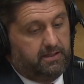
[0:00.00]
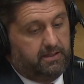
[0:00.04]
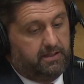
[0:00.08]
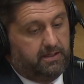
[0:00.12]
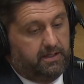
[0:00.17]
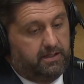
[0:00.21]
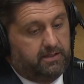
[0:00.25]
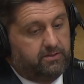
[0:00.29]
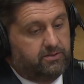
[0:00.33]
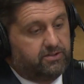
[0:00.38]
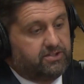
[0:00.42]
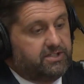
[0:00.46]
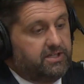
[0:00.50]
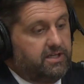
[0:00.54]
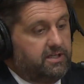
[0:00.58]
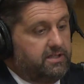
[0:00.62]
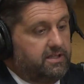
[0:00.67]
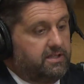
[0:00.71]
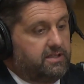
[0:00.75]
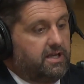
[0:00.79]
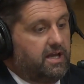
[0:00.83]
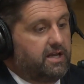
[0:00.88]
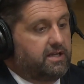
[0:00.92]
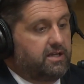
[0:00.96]
I understand
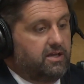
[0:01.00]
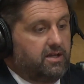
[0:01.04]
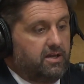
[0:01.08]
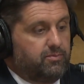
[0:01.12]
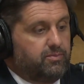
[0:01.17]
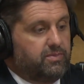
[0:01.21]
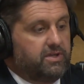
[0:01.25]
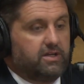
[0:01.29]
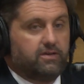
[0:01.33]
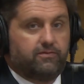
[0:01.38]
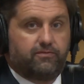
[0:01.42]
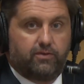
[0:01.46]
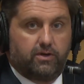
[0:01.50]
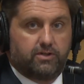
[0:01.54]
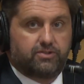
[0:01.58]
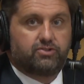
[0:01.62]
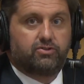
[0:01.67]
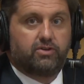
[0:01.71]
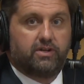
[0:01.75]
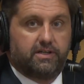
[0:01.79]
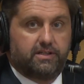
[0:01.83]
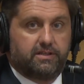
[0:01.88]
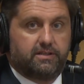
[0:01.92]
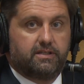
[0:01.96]
that that can be a
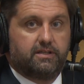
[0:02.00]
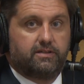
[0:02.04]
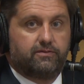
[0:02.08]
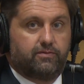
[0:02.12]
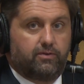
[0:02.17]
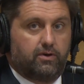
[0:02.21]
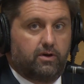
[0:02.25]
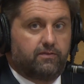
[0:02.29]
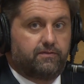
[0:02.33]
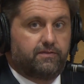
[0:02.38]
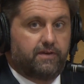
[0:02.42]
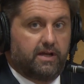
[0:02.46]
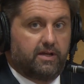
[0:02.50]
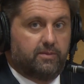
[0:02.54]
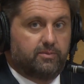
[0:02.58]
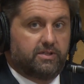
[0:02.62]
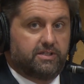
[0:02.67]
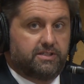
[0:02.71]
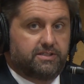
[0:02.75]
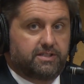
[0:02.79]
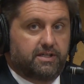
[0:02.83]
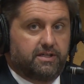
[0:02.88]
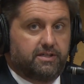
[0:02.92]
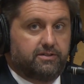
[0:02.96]
frustrating thing for our
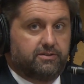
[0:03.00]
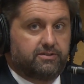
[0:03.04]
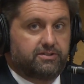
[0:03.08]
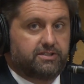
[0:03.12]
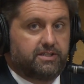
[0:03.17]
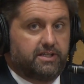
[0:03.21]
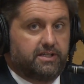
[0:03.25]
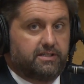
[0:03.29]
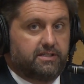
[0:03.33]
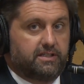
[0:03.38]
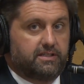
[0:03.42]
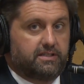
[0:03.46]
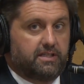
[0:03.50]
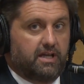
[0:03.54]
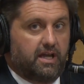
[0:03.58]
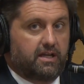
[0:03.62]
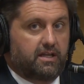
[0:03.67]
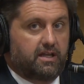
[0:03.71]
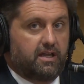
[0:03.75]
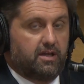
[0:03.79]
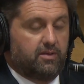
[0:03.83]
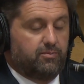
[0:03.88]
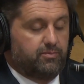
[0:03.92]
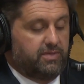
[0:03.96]
families. I understand that
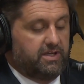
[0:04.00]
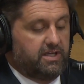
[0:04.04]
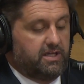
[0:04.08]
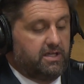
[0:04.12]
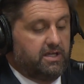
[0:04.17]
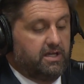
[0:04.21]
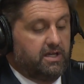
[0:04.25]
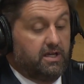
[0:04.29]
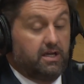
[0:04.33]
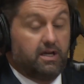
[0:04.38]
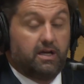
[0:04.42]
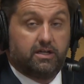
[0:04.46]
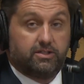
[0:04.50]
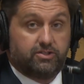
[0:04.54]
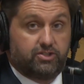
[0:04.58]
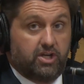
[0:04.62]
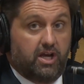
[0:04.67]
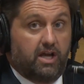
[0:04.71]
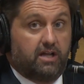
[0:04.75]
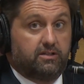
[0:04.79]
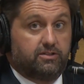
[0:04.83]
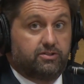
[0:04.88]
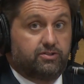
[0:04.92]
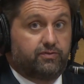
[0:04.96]
that can be a
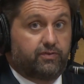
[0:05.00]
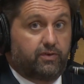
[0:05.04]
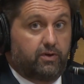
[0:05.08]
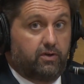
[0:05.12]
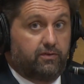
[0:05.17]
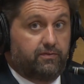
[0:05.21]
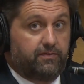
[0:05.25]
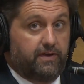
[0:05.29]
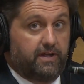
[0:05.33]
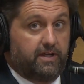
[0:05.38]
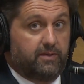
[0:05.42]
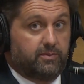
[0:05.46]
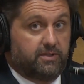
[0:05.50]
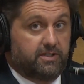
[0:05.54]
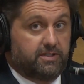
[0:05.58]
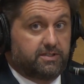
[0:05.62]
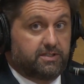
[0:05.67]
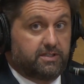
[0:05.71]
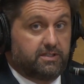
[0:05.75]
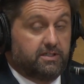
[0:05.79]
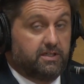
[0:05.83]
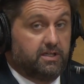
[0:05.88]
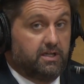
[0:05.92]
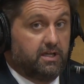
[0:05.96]
challenge for our
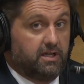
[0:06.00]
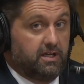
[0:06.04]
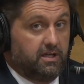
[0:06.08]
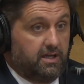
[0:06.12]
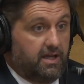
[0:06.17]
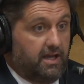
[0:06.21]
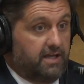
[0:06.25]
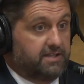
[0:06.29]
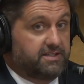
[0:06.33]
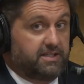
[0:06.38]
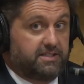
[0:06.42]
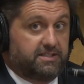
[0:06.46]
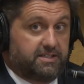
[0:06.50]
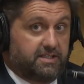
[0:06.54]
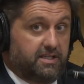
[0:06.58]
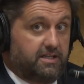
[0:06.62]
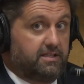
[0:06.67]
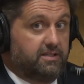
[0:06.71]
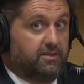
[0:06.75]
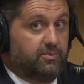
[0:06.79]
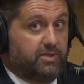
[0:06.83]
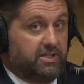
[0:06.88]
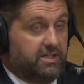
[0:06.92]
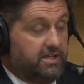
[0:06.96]
families. And as I said
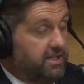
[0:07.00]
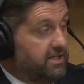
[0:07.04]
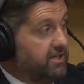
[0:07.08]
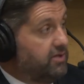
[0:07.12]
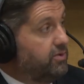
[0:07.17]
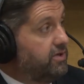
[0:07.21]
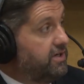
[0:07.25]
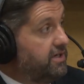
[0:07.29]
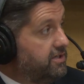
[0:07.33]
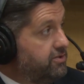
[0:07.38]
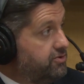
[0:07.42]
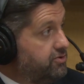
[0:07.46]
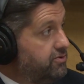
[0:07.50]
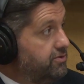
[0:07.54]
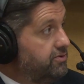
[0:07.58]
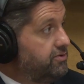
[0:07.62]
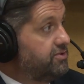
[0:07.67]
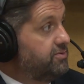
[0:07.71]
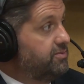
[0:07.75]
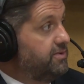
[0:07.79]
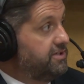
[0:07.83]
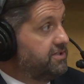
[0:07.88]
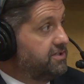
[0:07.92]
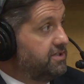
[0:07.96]
in the beginning when I
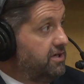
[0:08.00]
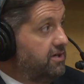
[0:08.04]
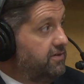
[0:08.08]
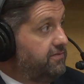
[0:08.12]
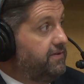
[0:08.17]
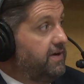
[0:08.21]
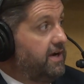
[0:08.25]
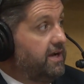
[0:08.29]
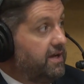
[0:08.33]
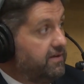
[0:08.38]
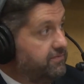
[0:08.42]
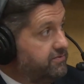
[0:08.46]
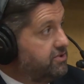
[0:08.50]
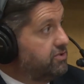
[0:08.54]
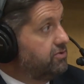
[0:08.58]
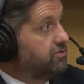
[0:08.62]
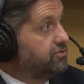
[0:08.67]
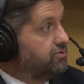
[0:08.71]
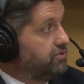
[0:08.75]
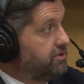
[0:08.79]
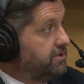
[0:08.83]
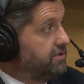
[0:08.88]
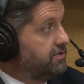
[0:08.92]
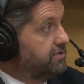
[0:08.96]
introduced myself, I have
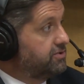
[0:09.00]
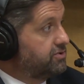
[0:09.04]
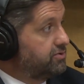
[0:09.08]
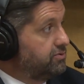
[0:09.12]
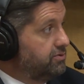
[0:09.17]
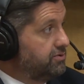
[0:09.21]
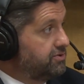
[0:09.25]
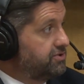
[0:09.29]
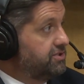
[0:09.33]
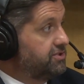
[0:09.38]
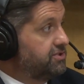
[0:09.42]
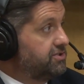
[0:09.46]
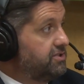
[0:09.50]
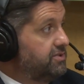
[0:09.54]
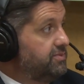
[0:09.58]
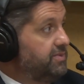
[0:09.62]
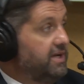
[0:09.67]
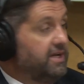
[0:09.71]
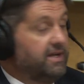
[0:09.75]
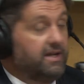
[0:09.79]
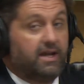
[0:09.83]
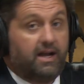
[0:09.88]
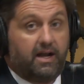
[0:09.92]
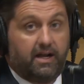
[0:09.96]
children in the school system.
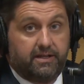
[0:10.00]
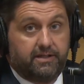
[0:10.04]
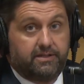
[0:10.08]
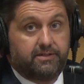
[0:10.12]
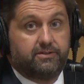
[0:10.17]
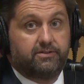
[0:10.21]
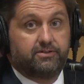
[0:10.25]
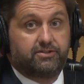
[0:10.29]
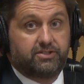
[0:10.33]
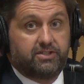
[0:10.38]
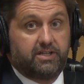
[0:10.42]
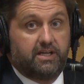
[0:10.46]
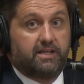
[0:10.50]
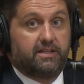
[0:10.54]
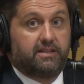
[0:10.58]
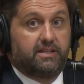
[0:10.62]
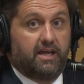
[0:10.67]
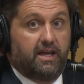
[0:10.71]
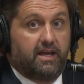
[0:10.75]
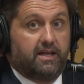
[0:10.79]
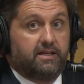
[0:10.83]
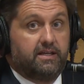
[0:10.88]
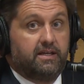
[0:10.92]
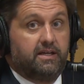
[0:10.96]
I understand
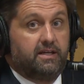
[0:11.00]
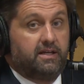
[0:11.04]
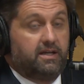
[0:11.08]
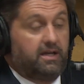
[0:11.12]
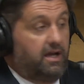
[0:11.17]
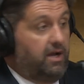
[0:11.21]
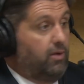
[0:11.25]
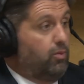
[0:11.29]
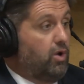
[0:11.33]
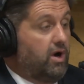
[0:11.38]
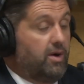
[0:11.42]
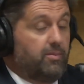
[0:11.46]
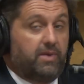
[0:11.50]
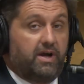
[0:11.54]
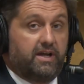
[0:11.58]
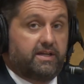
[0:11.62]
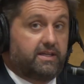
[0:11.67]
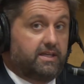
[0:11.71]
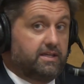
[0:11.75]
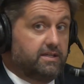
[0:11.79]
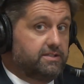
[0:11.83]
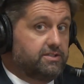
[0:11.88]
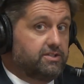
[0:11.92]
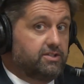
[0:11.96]
that. I want my
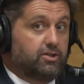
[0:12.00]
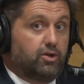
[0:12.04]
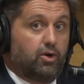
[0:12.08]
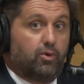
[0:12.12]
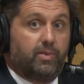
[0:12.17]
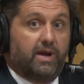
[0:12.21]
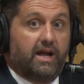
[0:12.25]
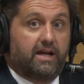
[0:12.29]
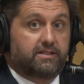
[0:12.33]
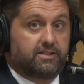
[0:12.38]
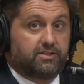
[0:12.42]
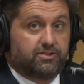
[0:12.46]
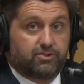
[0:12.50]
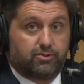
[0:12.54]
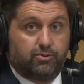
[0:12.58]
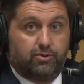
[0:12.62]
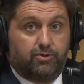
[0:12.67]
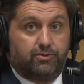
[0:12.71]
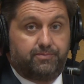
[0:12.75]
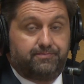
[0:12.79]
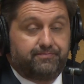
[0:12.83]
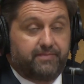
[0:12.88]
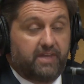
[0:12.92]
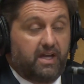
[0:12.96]
kids to go back to
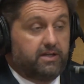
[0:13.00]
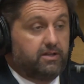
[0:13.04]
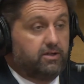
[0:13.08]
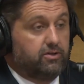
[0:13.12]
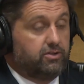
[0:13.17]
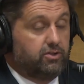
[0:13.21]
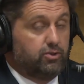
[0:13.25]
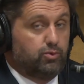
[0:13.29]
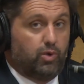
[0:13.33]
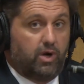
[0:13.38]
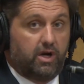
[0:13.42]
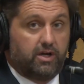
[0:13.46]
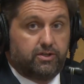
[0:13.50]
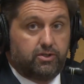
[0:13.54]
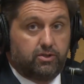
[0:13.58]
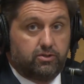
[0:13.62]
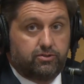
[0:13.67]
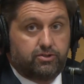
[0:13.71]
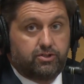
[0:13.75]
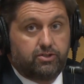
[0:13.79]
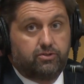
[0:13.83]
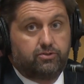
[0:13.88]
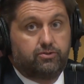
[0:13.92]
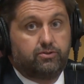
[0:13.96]
school. I know you want
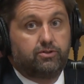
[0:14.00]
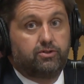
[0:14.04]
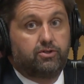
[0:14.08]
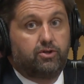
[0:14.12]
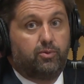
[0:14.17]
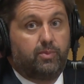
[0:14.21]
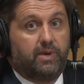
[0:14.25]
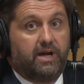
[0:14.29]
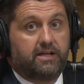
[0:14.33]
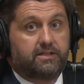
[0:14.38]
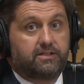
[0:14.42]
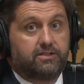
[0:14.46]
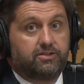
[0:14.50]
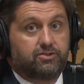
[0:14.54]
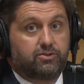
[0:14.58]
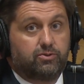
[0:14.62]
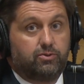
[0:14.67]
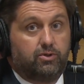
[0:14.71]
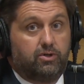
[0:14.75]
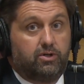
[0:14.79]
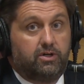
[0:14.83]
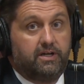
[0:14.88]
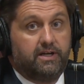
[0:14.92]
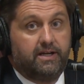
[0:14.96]
your children to go back to
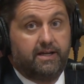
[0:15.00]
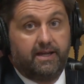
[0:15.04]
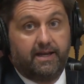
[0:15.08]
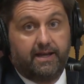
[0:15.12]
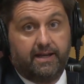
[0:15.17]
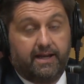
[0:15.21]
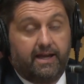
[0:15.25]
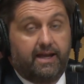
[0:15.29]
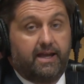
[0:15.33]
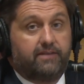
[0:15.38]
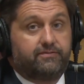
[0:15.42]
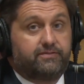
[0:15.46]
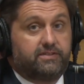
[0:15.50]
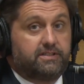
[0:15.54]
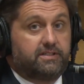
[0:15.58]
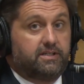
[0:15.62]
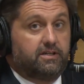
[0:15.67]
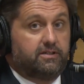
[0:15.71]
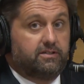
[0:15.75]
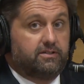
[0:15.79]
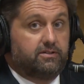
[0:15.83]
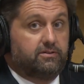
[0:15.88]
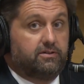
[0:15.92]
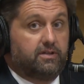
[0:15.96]
school. And I have to
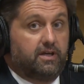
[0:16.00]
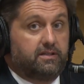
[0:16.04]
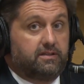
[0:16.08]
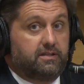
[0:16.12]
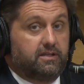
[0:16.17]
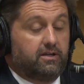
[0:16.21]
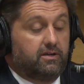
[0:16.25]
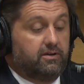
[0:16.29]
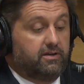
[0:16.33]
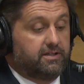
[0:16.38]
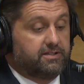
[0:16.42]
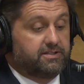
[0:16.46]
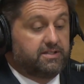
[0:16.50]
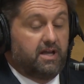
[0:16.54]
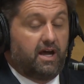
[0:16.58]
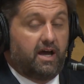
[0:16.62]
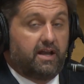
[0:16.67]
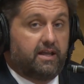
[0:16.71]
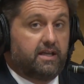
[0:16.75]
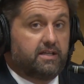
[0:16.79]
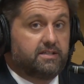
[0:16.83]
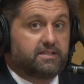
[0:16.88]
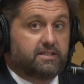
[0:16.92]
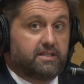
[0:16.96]
tell you that there is
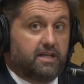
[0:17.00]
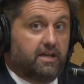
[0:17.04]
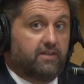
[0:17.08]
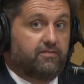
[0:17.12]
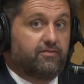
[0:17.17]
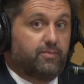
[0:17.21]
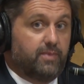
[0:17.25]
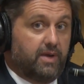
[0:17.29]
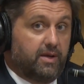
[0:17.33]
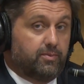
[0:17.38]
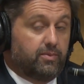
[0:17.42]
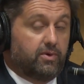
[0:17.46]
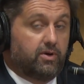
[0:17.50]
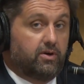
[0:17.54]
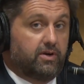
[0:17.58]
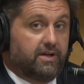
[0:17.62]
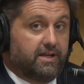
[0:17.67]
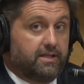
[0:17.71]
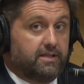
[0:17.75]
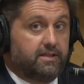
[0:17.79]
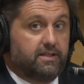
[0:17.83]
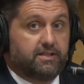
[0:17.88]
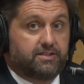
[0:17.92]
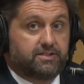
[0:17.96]
not a staff member
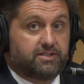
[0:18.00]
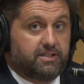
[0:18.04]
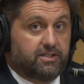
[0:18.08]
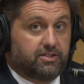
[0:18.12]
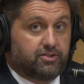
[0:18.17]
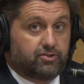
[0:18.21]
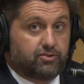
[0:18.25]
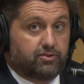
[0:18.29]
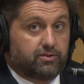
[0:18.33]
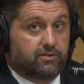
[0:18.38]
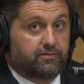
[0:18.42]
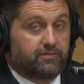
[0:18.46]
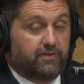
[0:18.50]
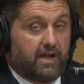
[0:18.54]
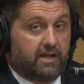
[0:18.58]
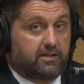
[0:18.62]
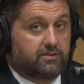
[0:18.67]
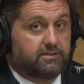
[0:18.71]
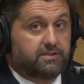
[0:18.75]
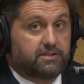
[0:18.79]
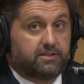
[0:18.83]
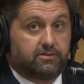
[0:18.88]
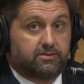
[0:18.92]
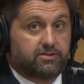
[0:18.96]
in this district,
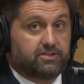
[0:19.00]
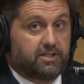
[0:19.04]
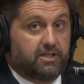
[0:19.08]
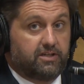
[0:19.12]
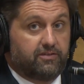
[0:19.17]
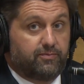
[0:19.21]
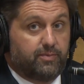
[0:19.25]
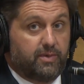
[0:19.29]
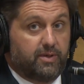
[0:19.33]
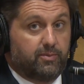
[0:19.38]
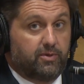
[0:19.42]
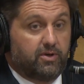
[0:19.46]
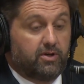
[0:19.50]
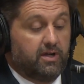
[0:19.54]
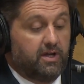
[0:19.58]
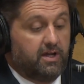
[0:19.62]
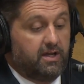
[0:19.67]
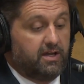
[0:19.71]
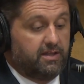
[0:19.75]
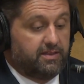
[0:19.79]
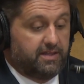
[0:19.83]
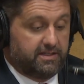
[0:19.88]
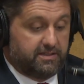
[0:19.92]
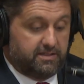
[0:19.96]
faculty or staff member,
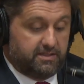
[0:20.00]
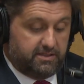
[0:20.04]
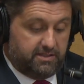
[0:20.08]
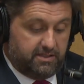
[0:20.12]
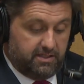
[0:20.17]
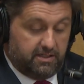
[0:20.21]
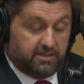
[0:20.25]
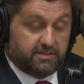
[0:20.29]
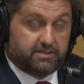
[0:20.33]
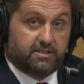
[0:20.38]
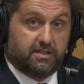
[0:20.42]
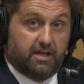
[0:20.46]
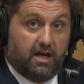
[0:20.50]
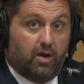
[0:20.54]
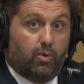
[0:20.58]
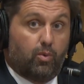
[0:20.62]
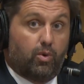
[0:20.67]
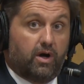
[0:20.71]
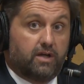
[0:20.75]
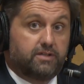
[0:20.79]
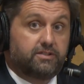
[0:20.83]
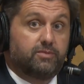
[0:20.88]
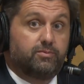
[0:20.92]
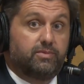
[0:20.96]
that does not
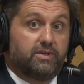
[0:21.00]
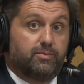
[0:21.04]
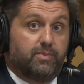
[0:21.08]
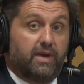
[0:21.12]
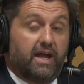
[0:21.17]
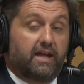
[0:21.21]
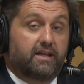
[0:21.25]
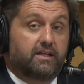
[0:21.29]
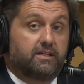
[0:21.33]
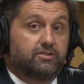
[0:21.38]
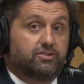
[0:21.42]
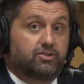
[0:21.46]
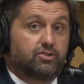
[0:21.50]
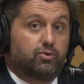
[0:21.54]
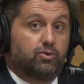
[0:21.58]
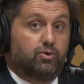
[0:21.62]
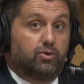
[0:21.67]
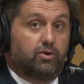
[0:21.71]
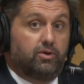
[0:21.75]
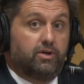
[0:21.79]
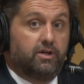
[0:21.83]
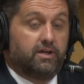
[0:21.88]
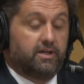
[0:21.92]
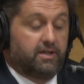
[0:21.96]
want to be back in
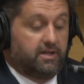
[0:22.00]
school.